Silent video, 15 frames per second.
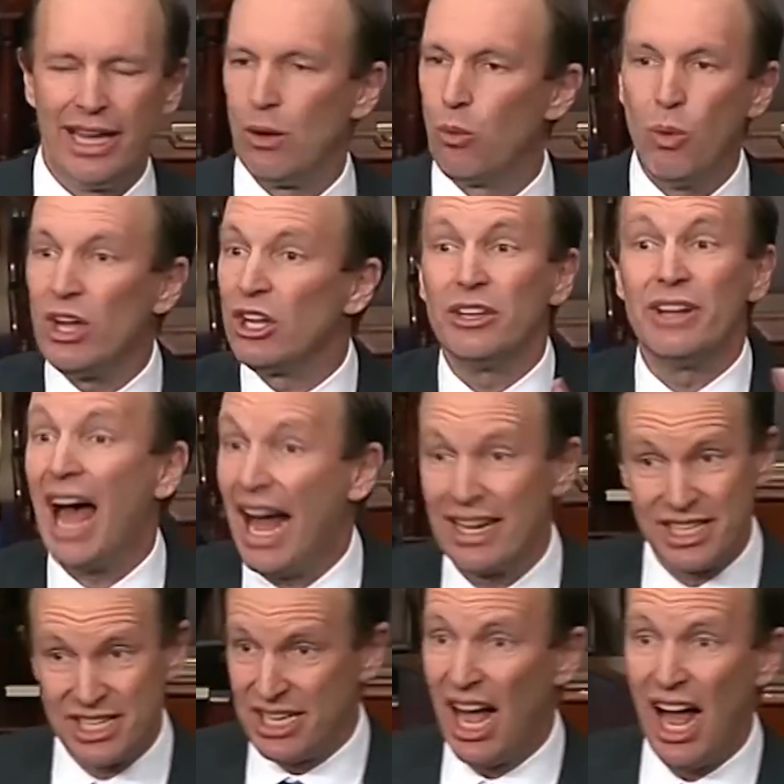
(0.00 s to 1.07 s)
It will not
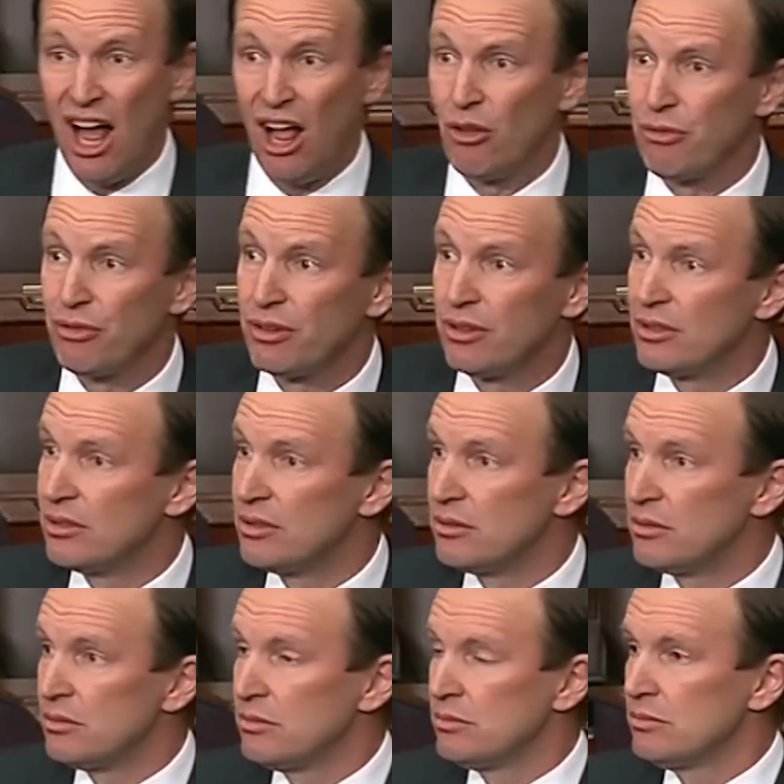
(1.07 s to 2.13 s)
solve
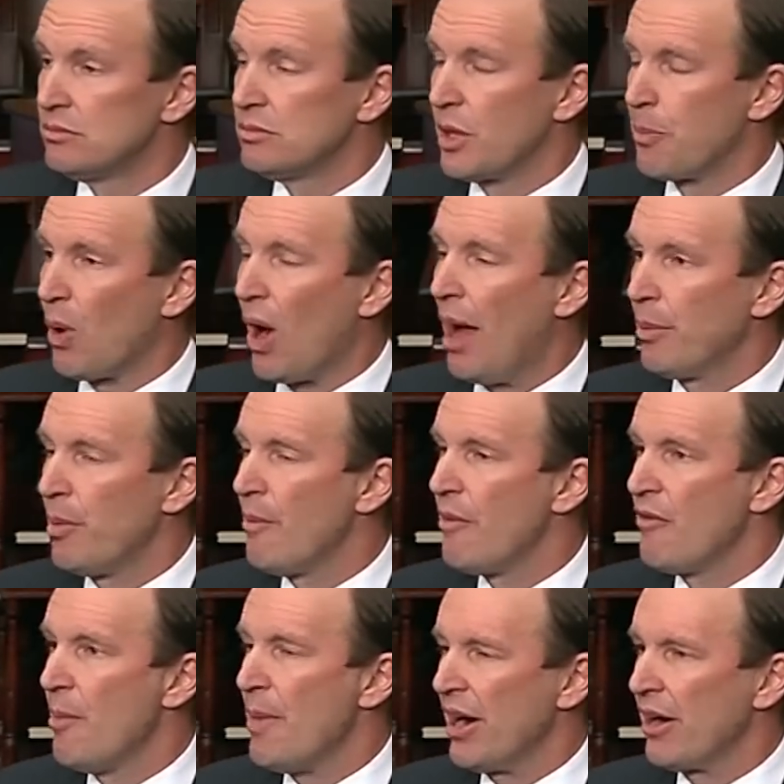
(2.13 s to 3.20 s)
the problem
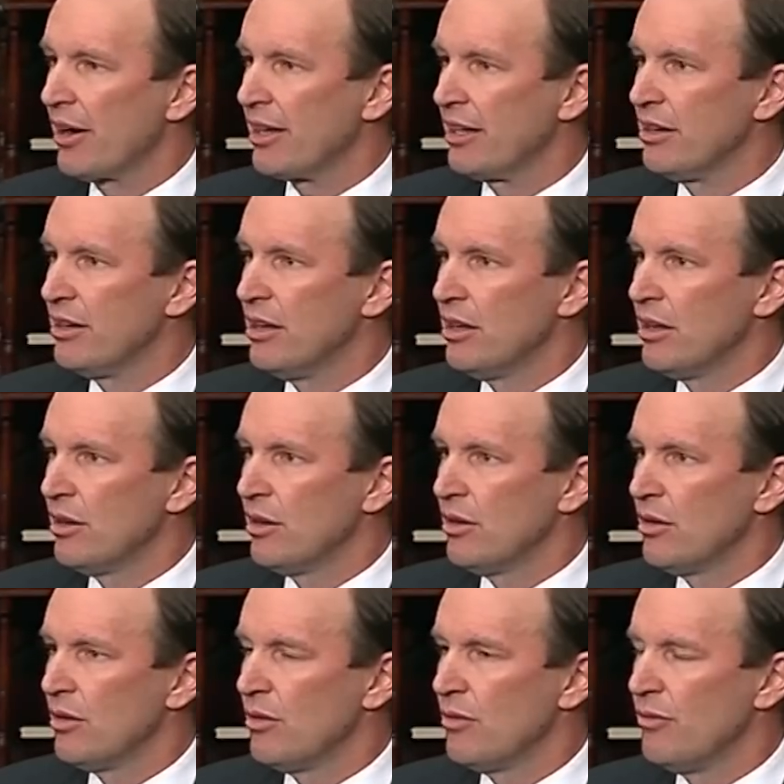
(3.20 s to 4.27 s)
of American
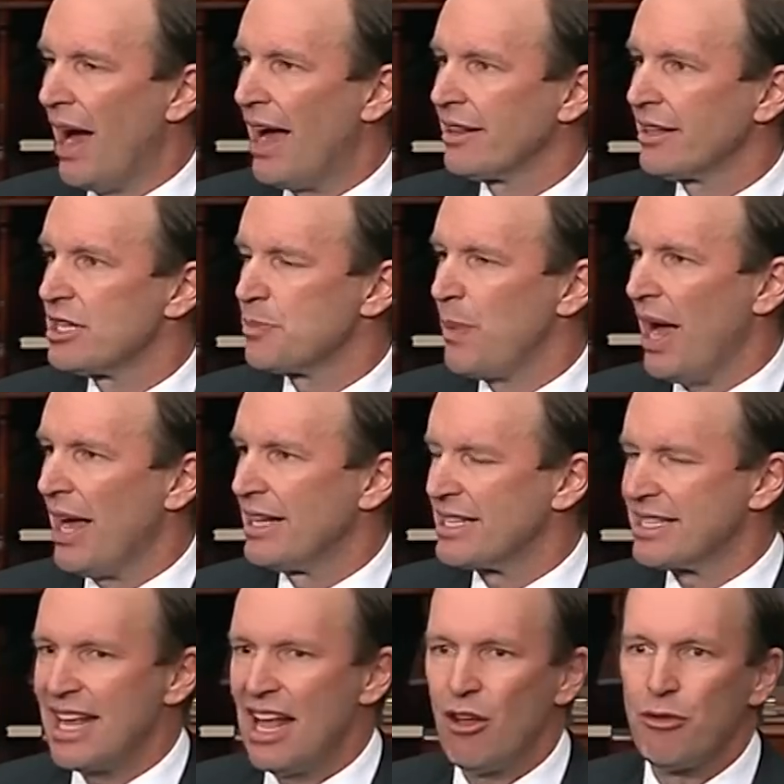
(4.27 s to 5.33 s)
violence by
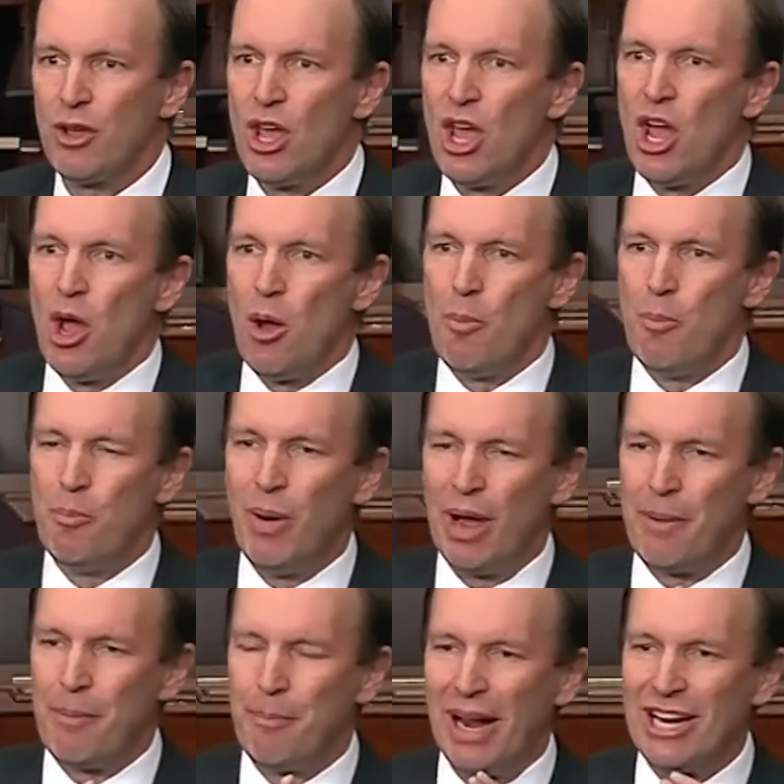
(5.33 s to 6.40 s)
itself,
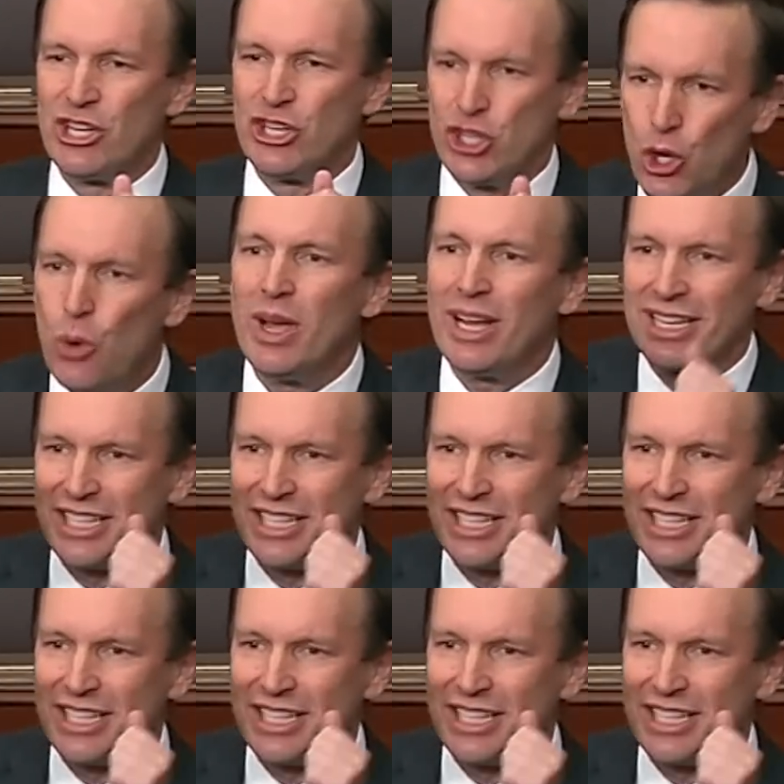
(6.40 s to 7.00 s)
but by doing